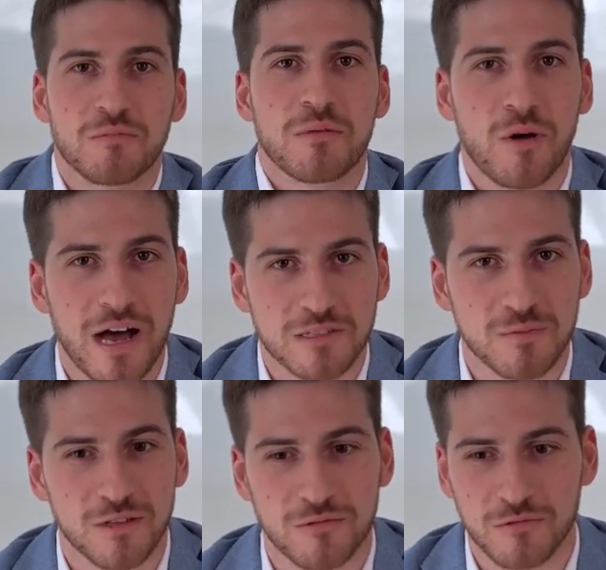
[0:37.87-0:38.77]
people ask
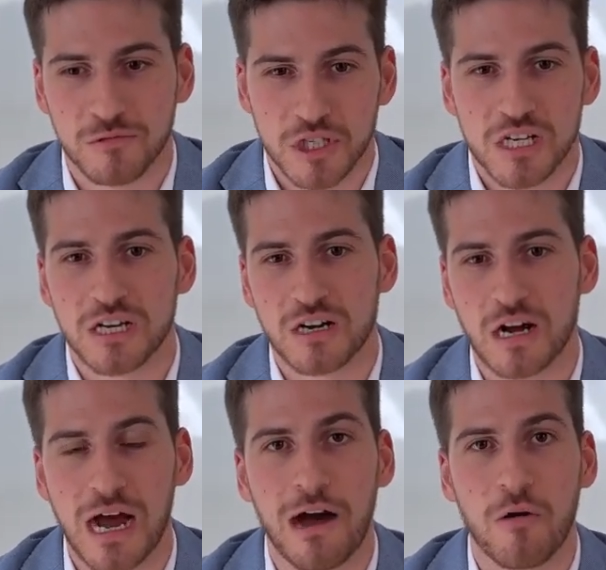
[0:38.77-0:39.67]
me to share
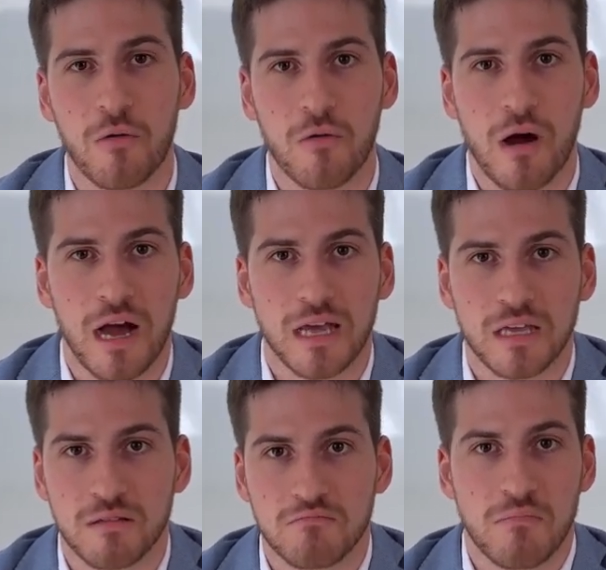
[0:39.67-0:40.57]
how
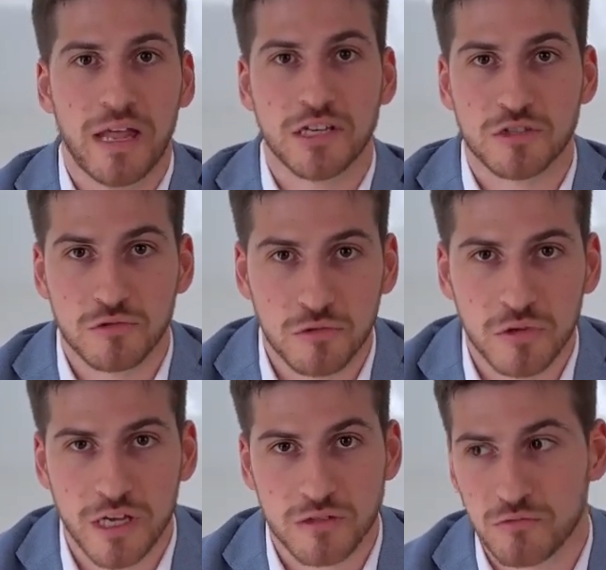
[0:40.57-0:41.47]
I managed to do
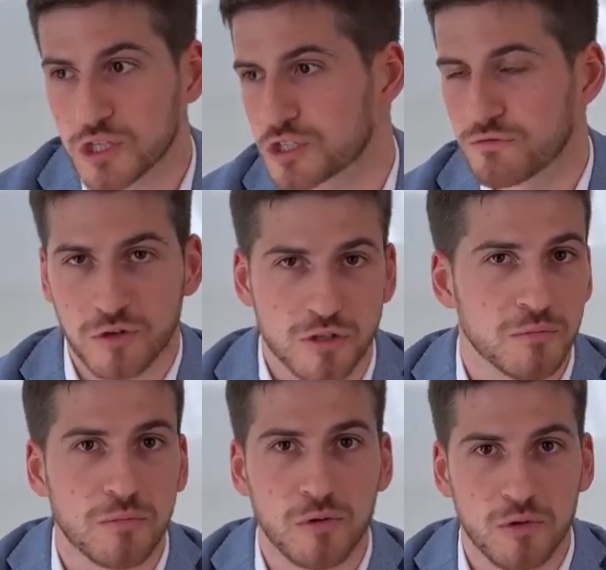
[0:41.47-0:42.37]
this, which for some
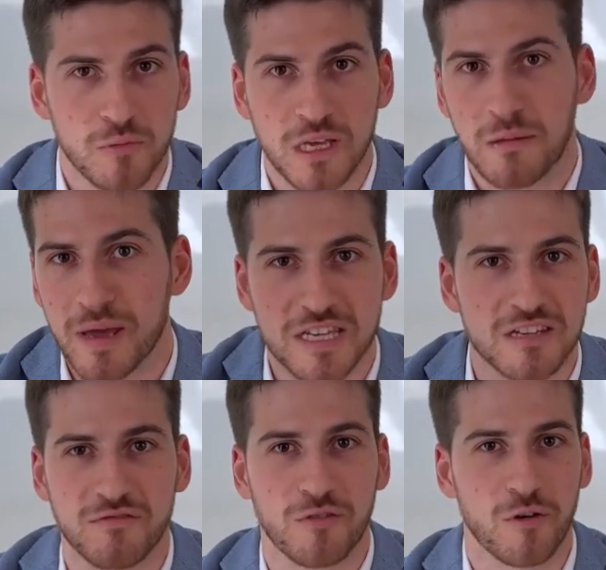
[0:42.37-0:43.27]
people could be
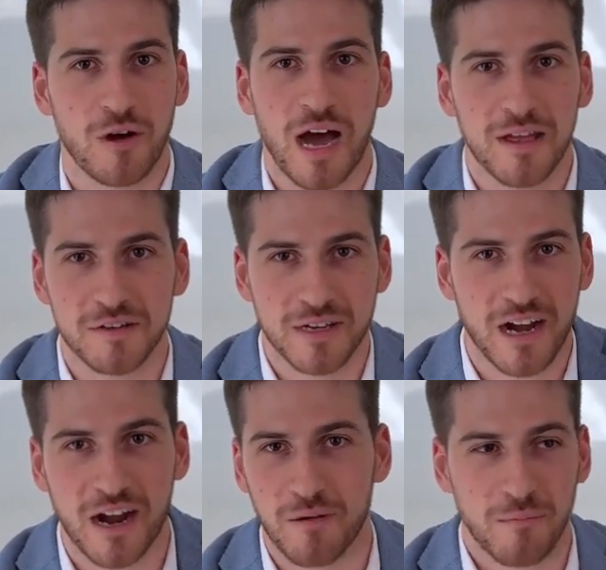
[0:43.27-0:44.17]
amazing. For others that
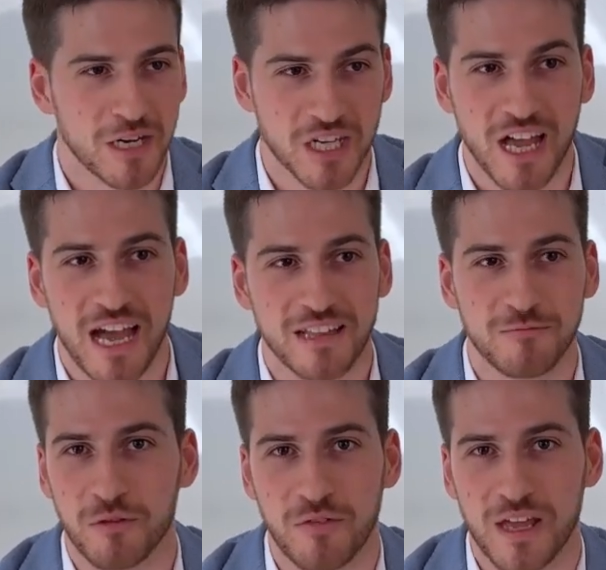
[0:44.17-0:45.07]
are much ahead
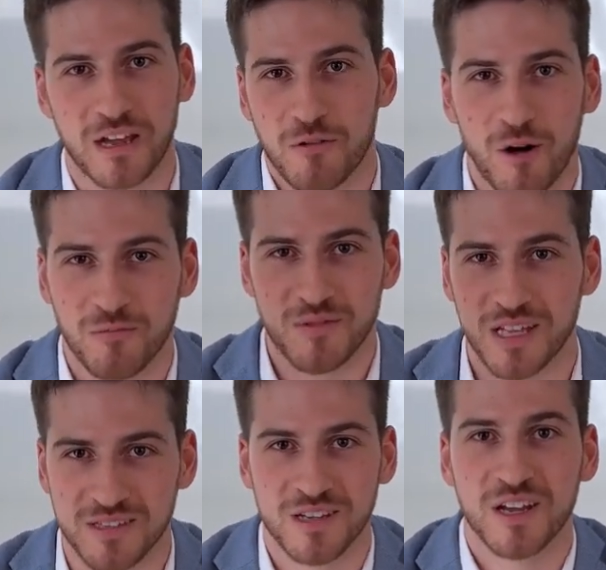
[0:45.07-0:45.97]
will think, well,
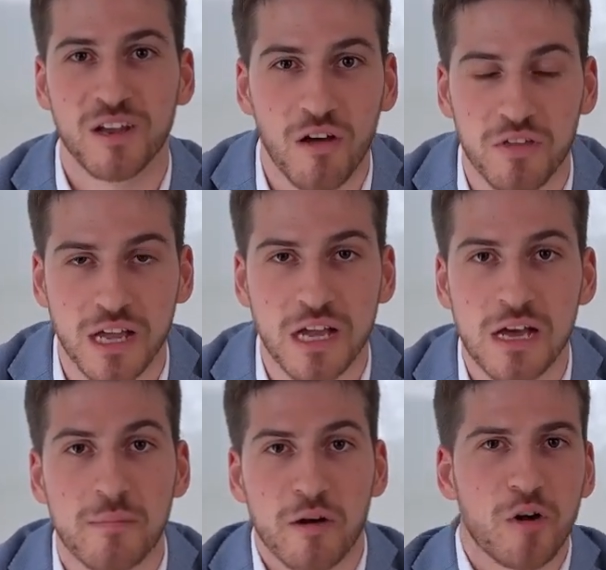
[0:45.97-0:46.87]
that's nothing.
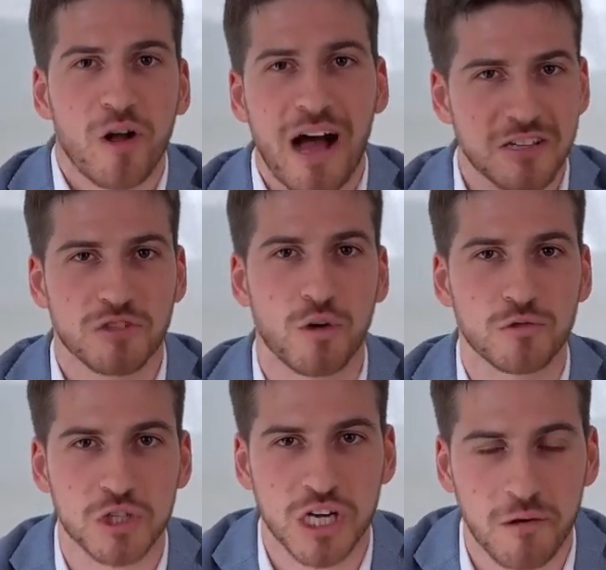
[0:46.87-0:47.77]
But overall, I just want
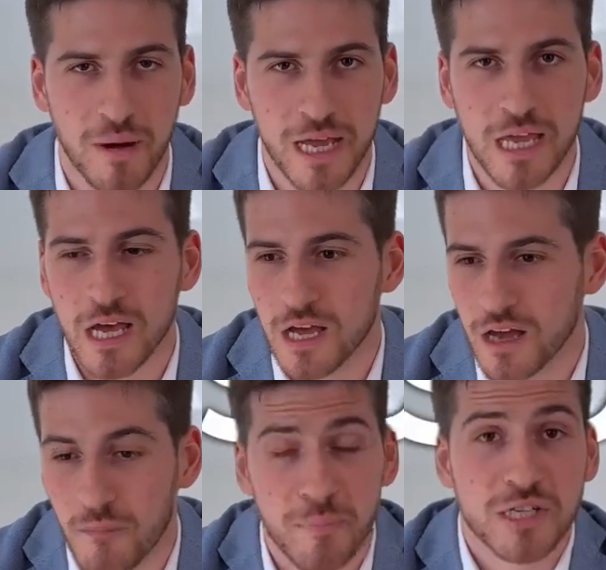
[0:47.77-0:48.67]
to share my
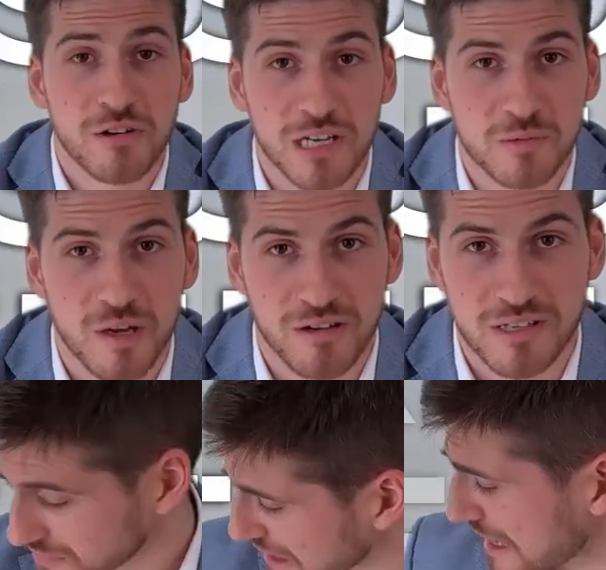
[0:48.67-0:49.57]
personal
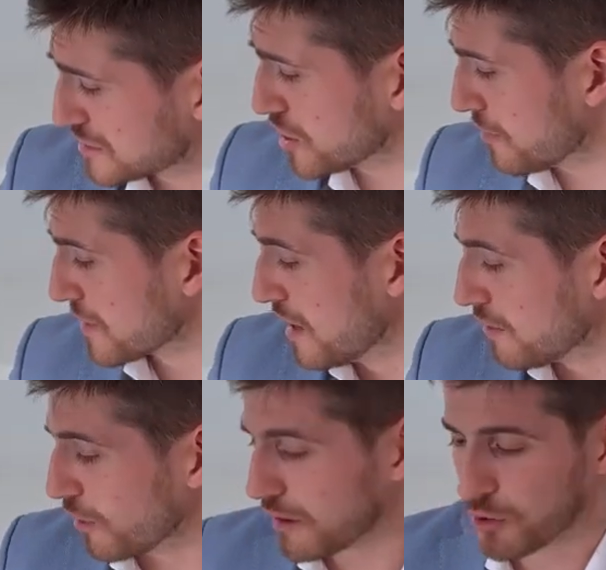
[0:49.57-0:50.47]
experience. And so
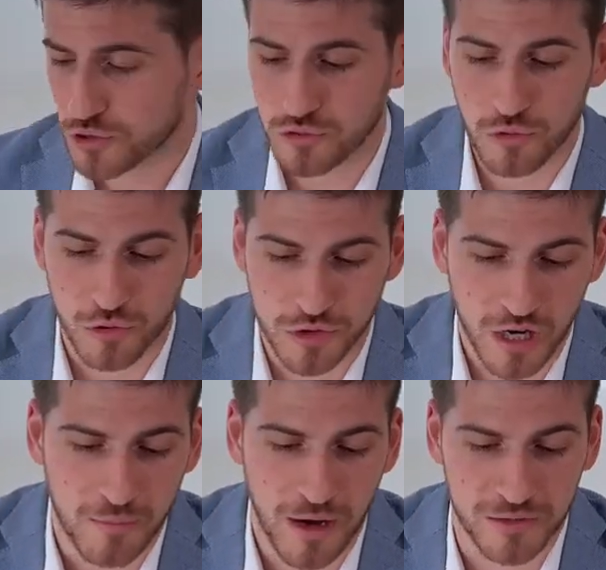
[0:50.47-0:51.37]
what I want to
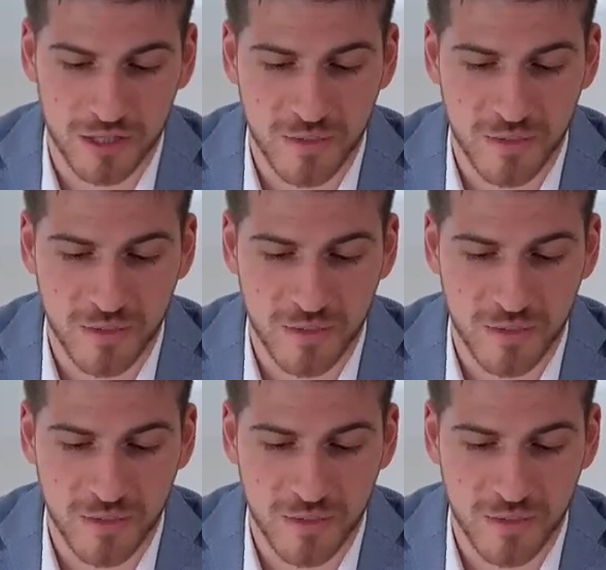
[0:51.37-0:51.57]
talk about is